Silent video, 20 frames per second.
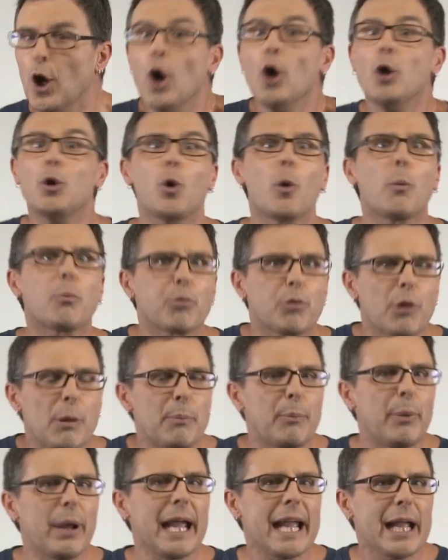You're
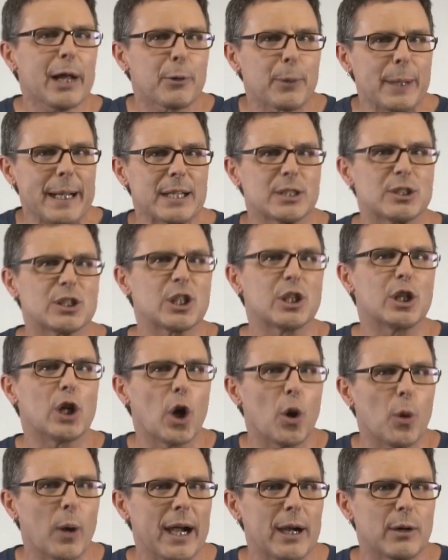preparing to
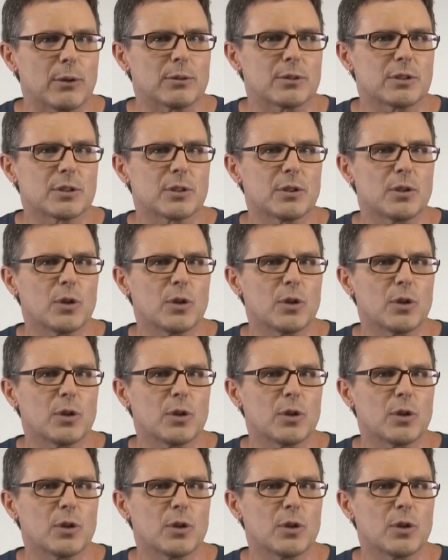go out.